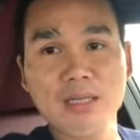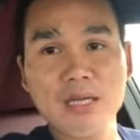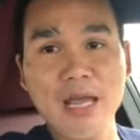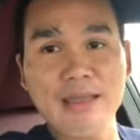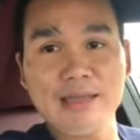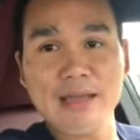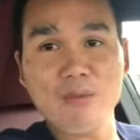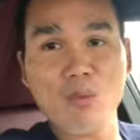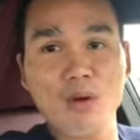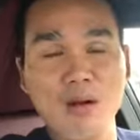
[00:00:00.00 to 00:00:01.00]
And they
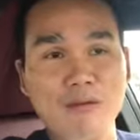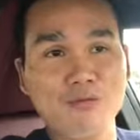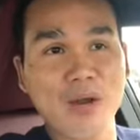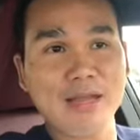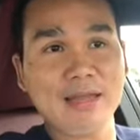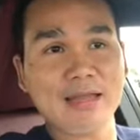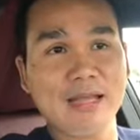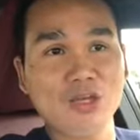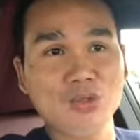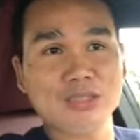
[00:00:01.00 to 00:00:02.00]
were afraid that they
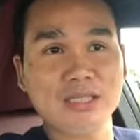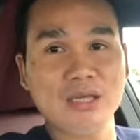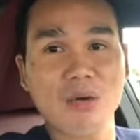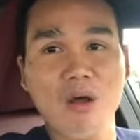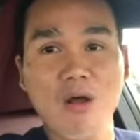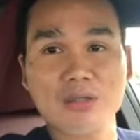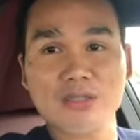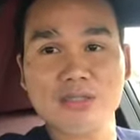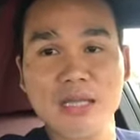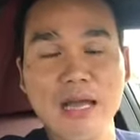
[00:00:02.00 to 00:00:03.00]
lose the deal
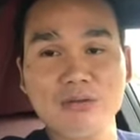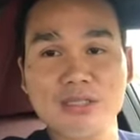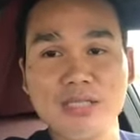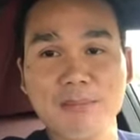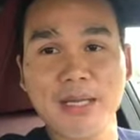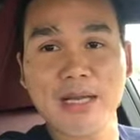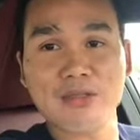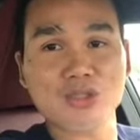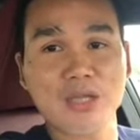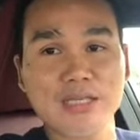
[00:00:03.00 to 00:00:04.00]
out to somebody
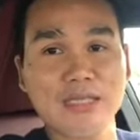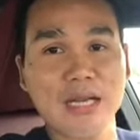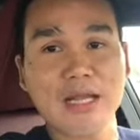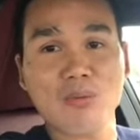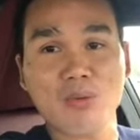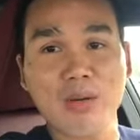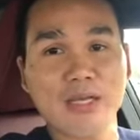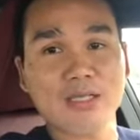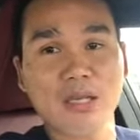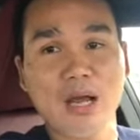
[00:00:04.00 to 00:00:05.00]
else. So they said, hey, we're
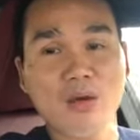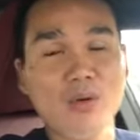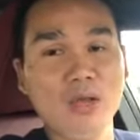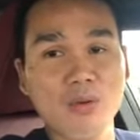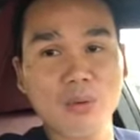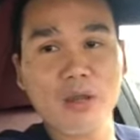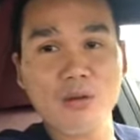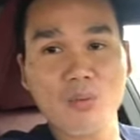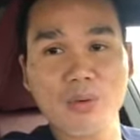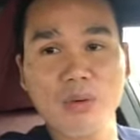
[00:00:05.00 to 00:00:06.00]
ready to go.
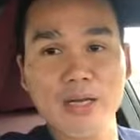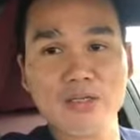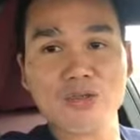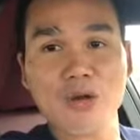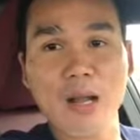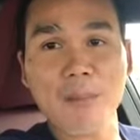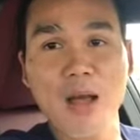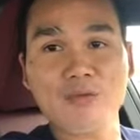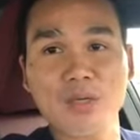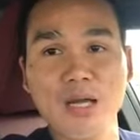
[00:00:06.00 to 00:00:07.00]
We're ready to drop
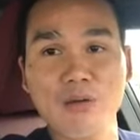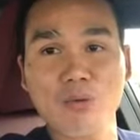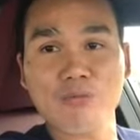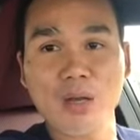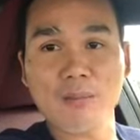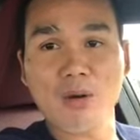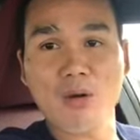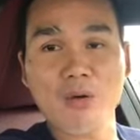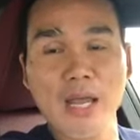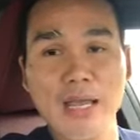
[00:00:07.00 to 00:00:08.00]
off the
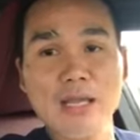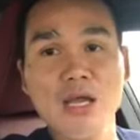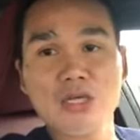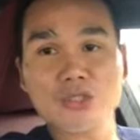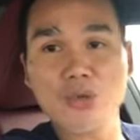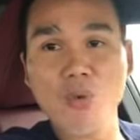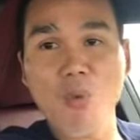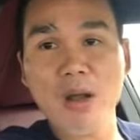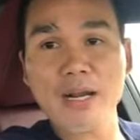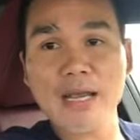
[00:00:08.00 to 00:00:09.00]
non-refundable, okay? So you
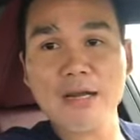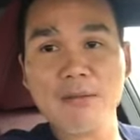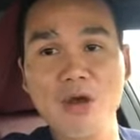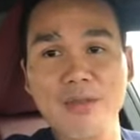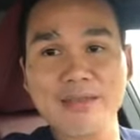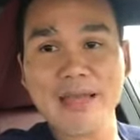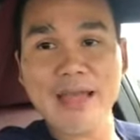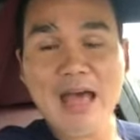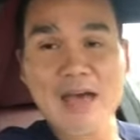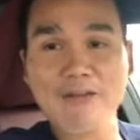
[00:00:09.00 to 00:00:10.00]
want to let them know that they
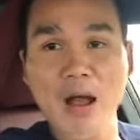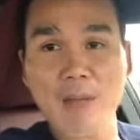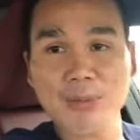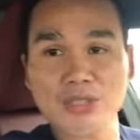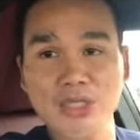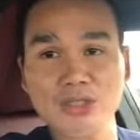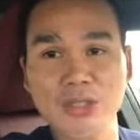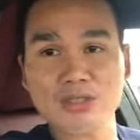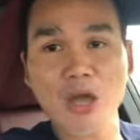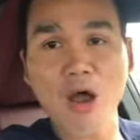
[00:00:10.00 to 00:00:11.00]
have
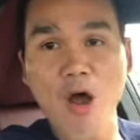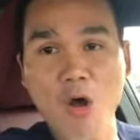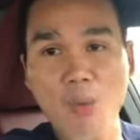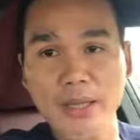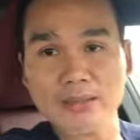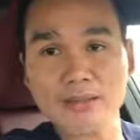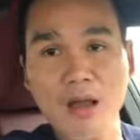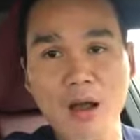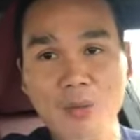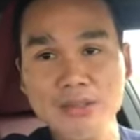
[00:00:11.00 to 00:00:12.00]
competitions. Always
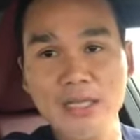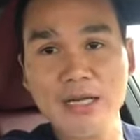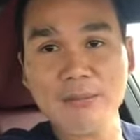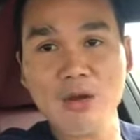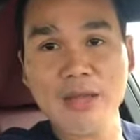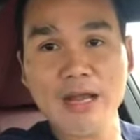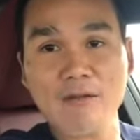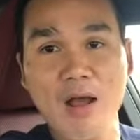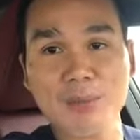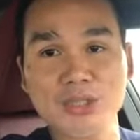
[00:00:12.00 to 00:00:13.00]
let them know they have
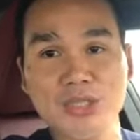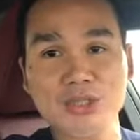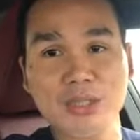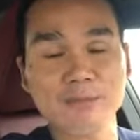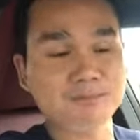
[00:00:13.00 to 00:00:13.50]
competition.